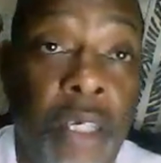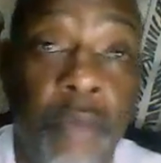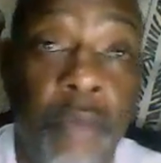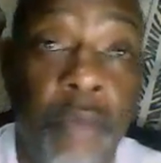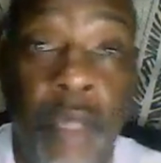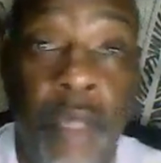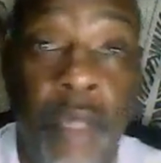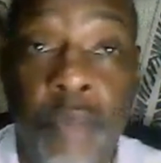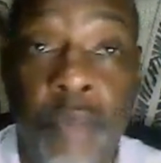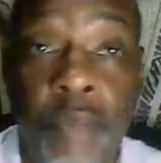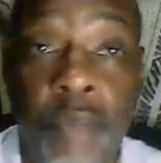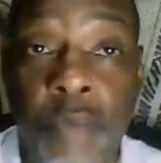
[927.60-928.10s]

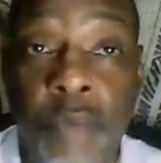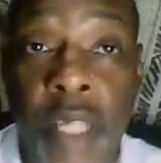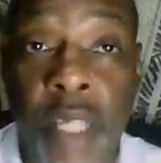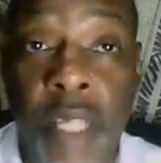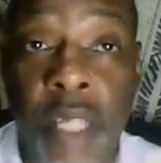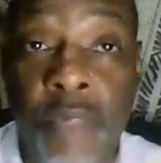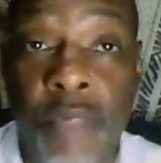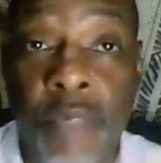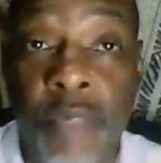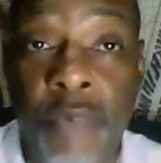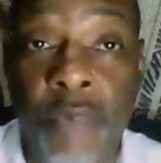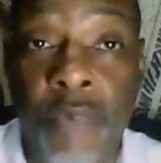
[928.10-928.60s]

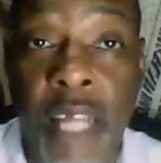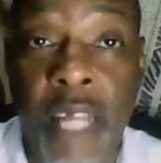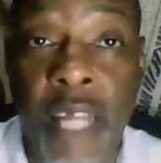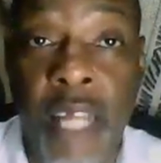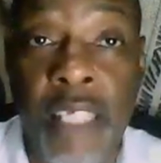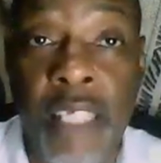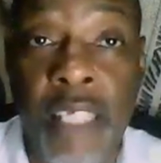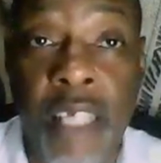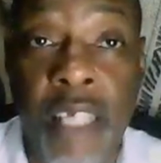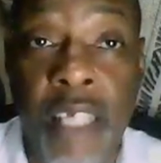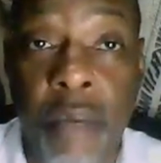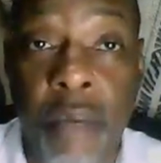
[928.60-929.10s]
Best
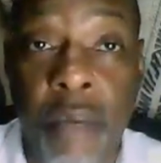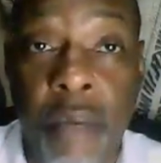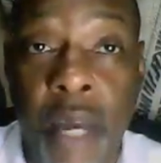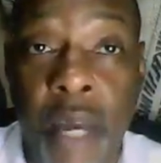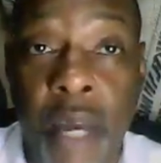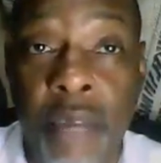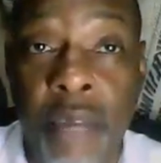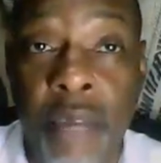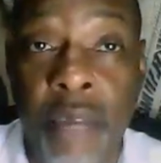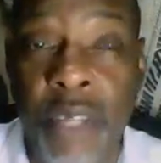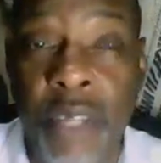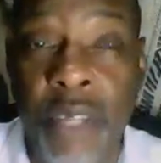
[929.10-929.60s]
flights come out
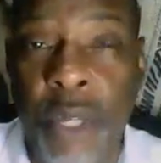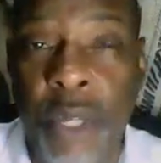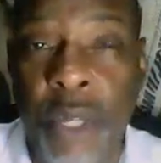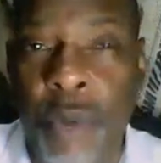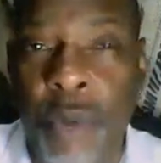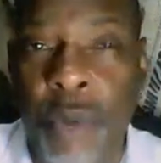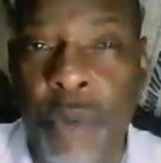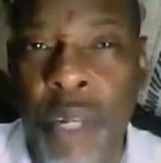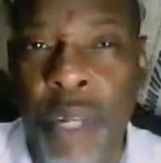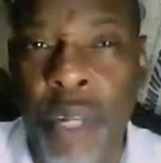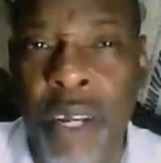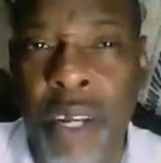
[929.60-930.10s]
of
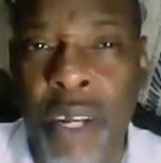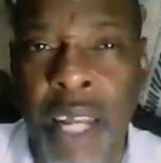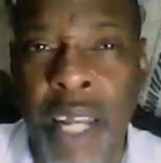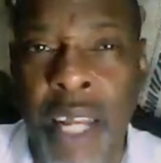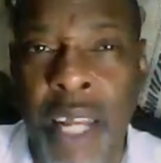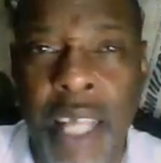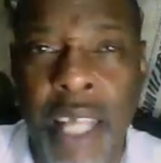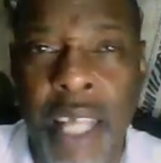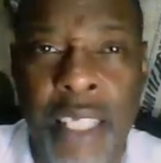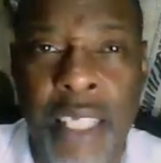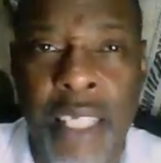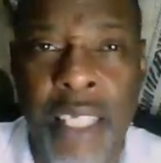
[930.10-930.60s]
Ethiopian Airlines,